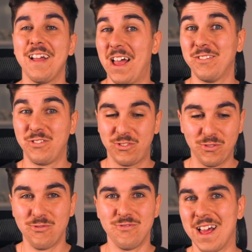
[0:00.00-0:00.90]
as
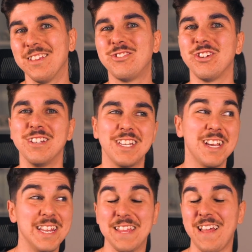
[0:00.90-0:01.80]
soon as she
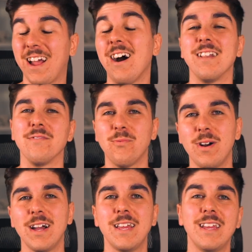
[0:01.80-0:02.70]
did in that kind of
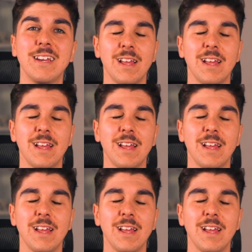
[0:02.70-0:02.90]
way.